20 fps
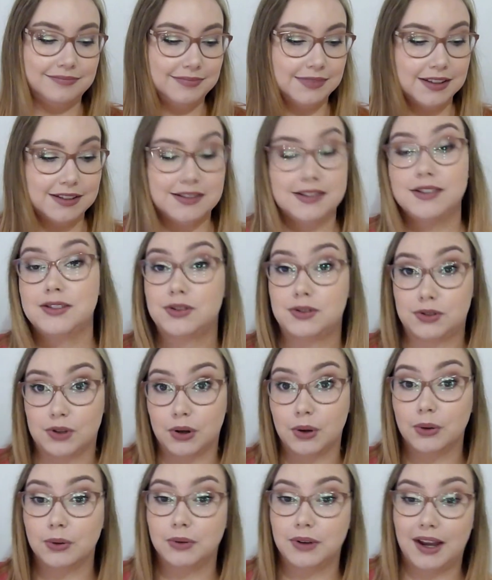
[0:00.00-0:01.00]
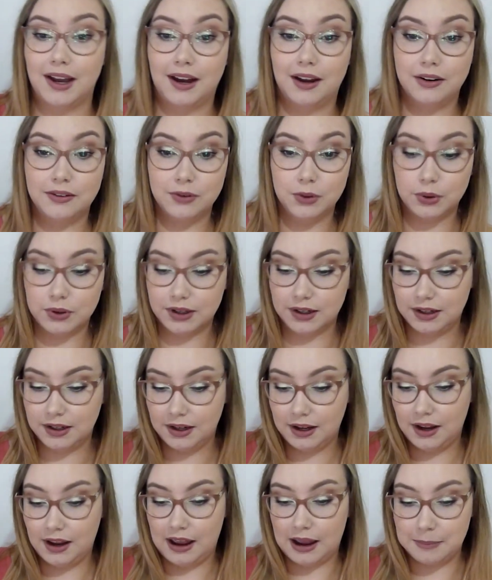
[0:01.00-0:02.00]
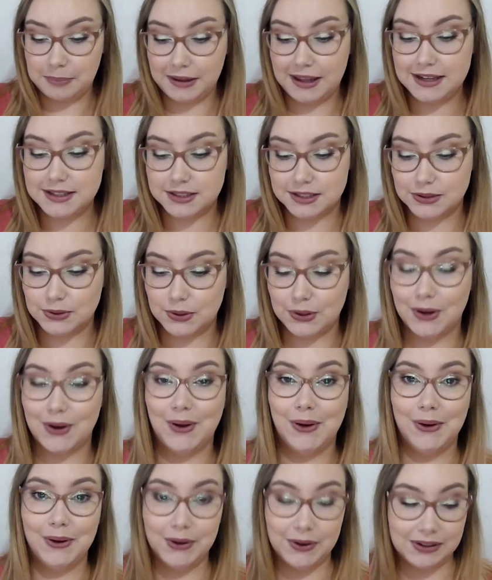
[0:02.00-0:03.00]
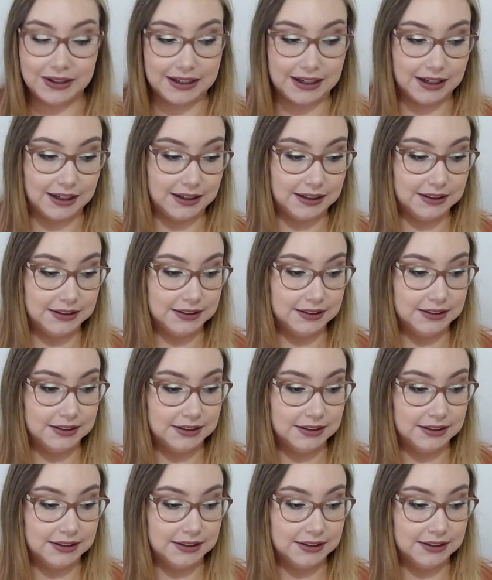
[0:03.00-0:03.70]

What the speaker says: This is so out of order. I placed an order earlier,